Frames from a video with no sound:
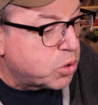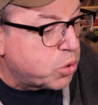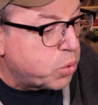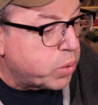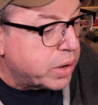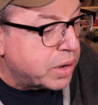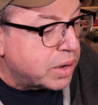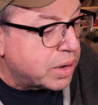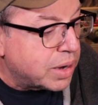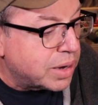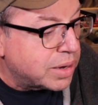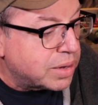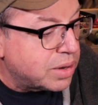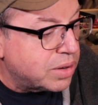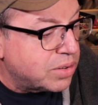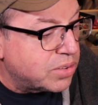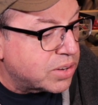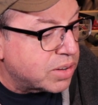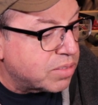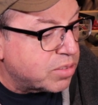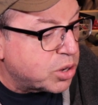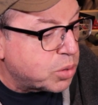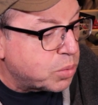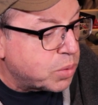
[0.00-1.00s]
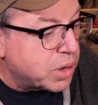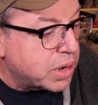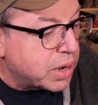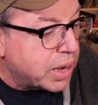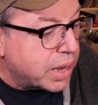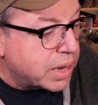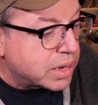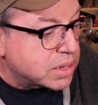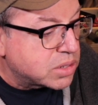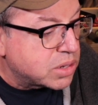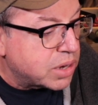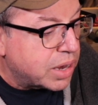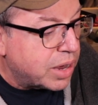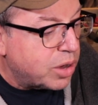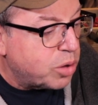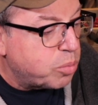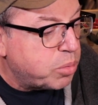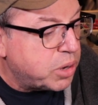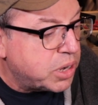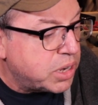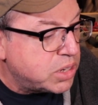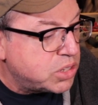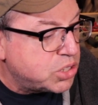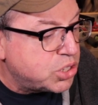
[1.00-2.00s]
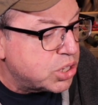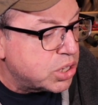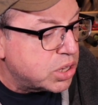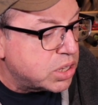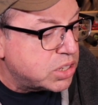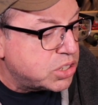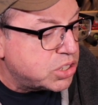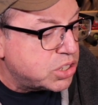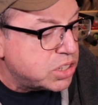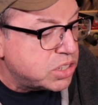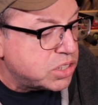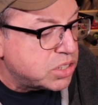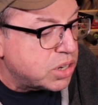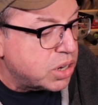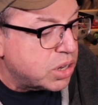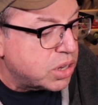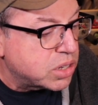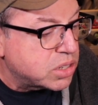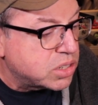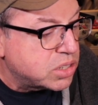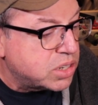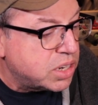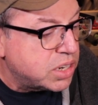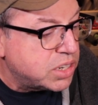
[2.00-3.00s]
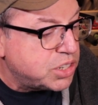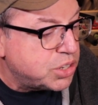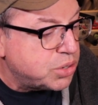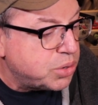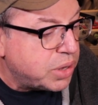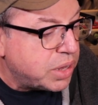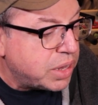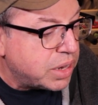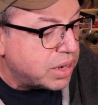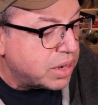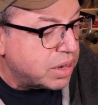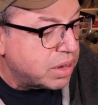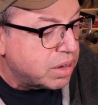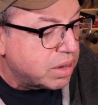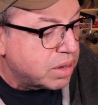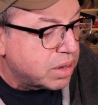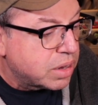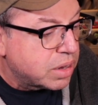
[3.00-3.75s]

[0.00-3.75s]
Quinn, 1971, asks, how many chili cheese dogs did you eat?